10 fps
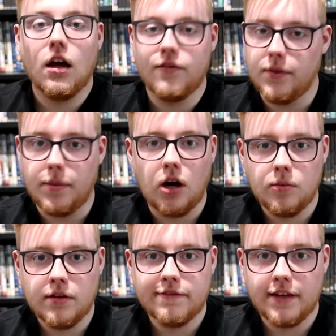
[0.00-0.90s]
At the
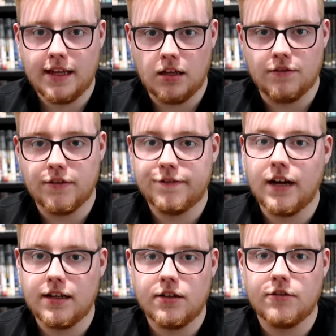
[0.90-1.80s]
bottom of the hill, they
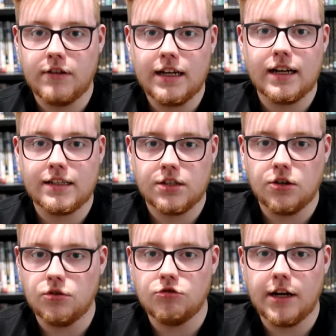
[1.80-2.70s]
finally realise
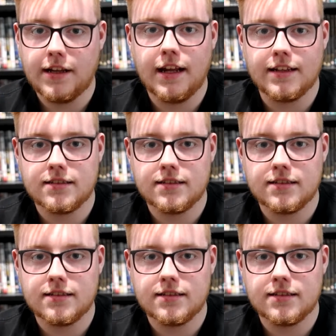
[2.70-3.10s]
who Rick is.